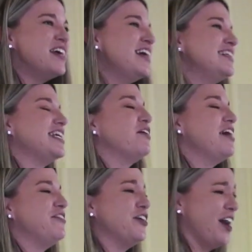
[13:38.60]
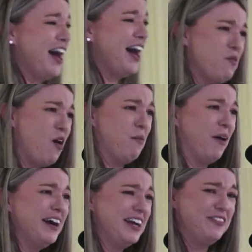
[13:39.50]
So if you're not at
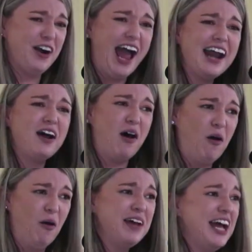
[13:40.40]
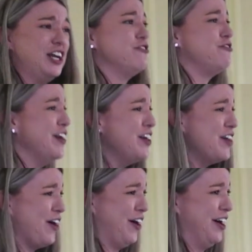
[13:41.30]
Walmart, if you're at home, and you feel
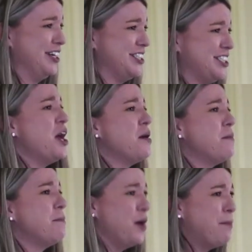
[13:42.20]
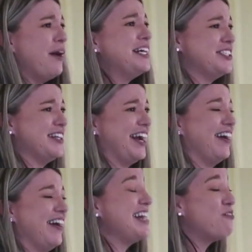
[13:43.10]
the urge, put pressure
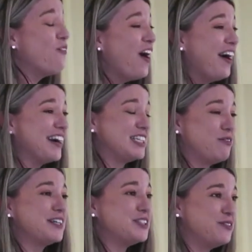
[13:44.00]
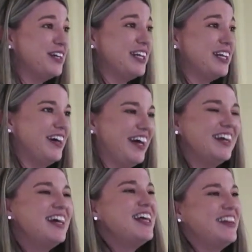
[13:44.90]
there. It works really good.
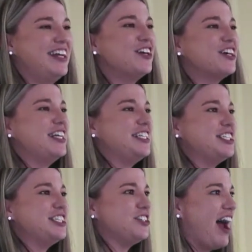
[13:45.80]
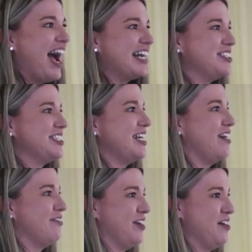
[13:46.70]
Then you're going to distract
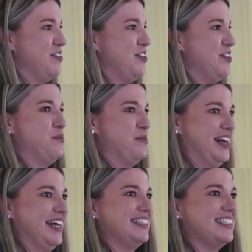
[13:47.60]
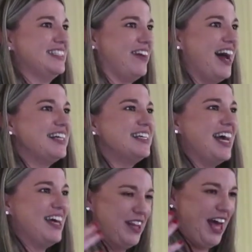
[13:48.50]
yourself for a few minutes, right?
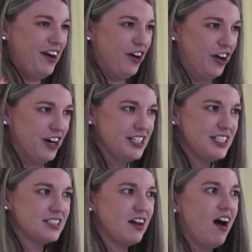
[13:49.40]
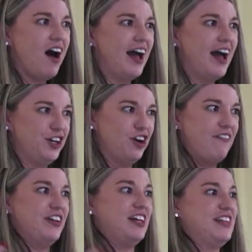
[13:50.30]
And when that urge is gone, and you're
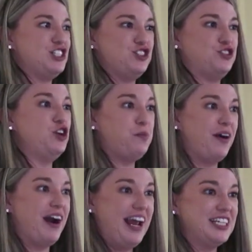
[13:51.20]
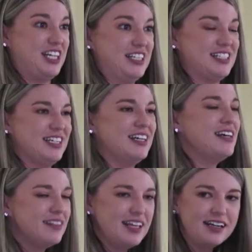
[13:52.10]
not feeling this super anxious,
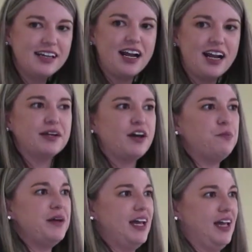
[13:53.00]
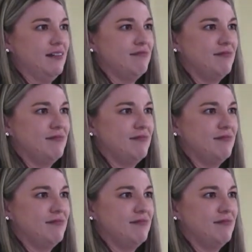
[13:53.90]
then get up and go pee,